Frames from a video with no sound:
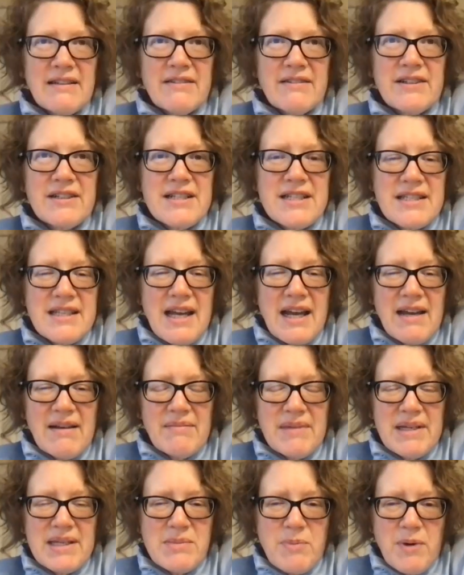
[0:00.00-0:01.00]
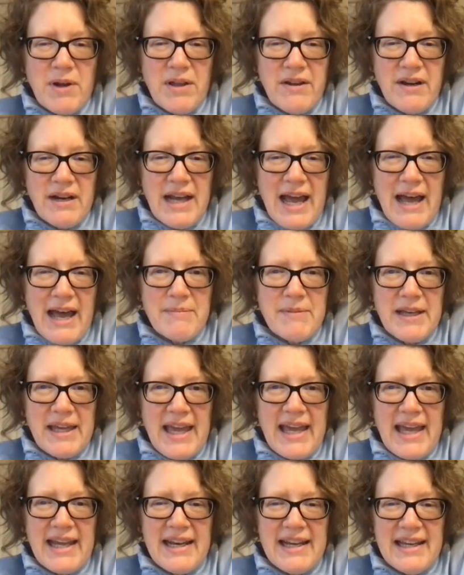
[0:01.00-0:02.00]
of course his brother had
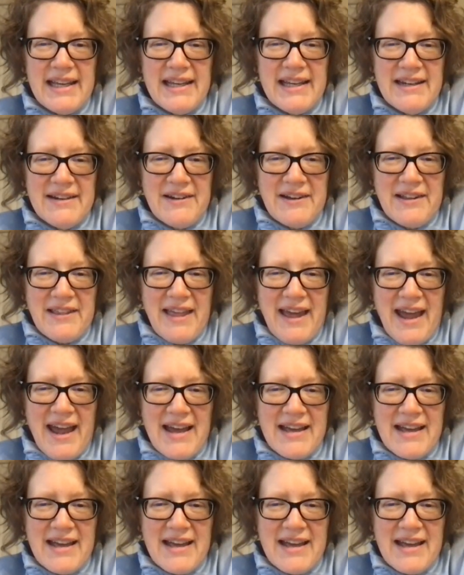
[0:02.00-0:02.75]
abdicated and all that.